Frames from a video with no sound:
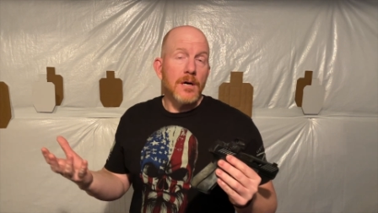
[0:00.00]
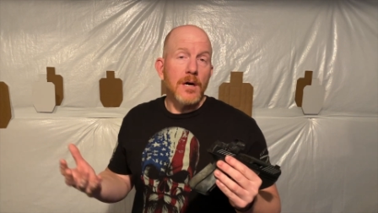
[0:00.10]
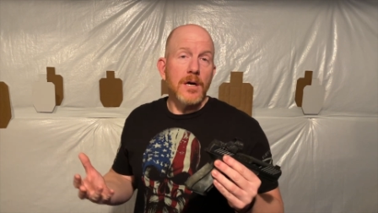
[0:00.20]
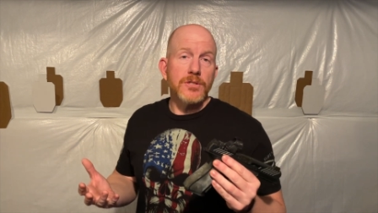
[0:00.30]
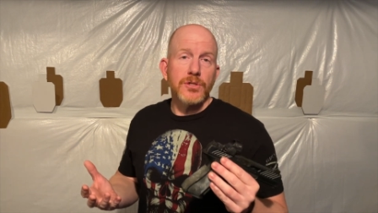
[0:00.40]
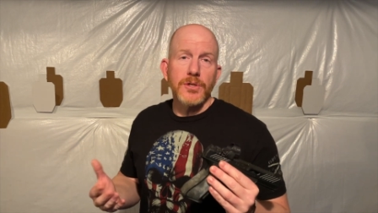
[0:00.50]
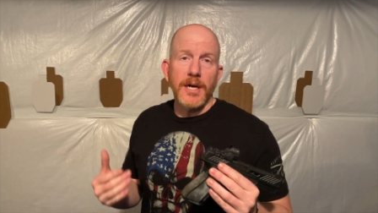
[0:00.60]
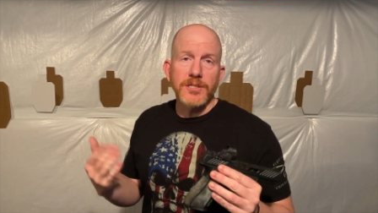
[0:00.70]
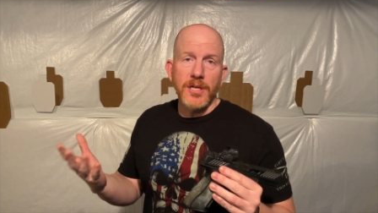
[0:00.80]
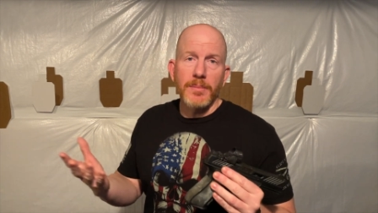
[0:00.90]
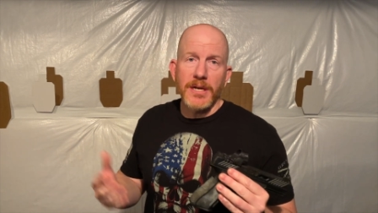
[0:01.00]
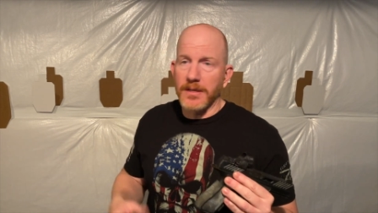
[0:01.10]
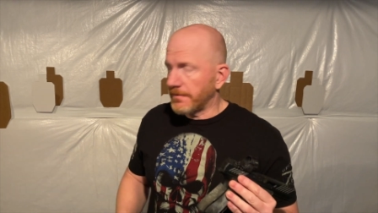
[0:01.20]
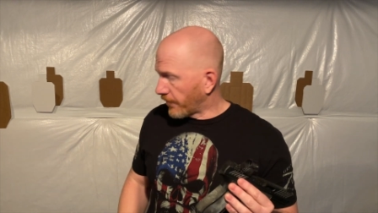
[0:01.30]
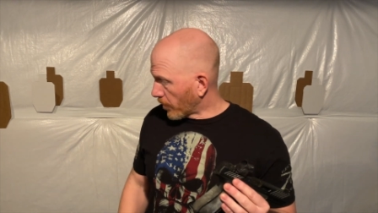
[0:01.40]
uh, so you guys can make an
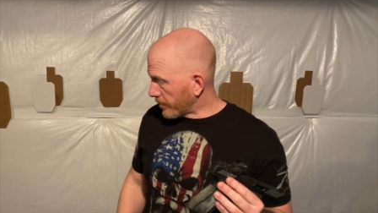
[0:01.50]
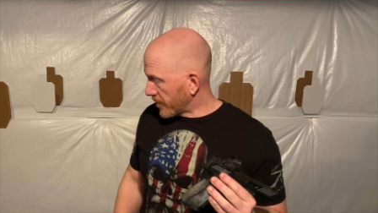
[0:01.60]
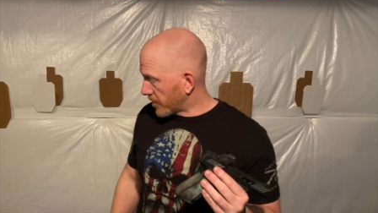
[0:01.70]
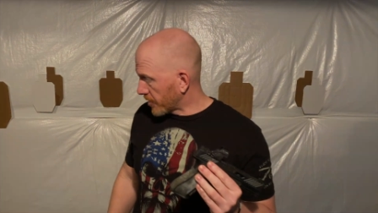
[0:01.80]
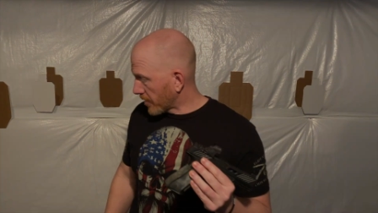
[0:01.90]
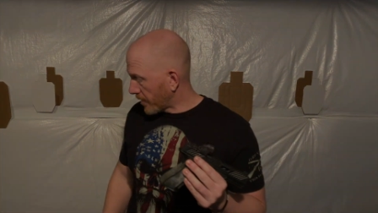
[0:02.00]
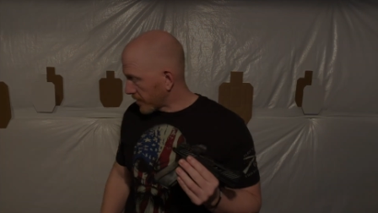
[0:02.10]
informed decision on this.